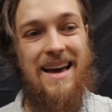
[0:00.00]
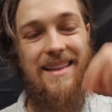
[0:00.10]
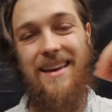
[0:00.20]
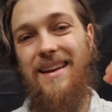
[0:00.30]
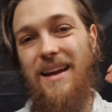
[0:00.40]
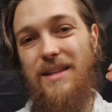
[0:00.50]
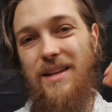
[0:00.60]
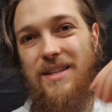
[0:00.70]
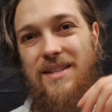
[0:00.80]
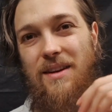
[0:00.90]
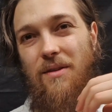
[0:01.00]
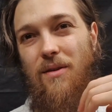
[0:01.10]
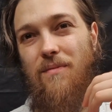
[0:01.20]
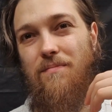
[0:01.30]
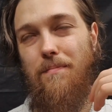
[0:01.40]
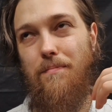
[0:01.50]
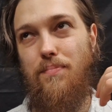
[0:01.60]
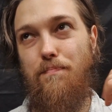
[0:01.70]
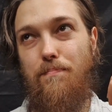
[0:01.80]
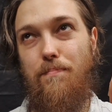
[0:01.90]
then this
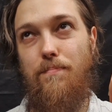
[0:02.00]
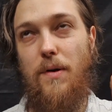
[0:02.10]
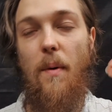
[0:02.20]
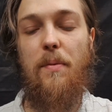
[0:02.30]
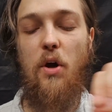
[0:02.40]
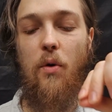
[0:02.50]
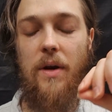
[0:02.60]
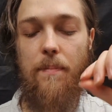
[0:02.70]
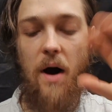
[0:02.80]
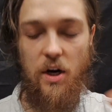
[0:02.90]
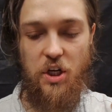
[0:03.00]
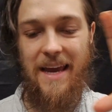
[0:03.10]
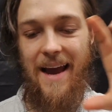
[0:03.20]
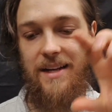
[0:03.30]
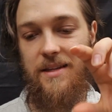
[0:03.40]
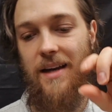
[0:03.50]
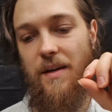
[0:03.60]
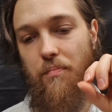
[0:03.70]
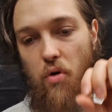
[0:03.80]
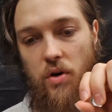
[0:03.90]
probably only partially acts as a
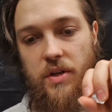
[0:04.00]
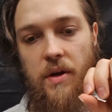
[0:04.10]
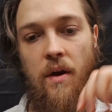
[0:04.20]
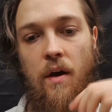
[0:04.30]
proxy